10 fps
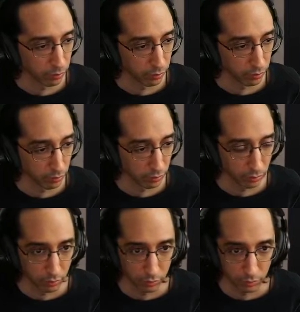
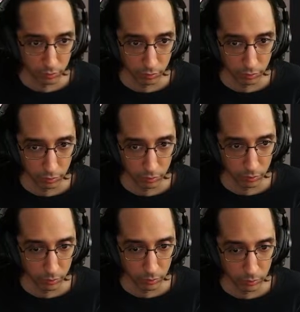
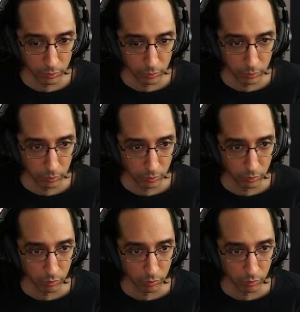[no speech]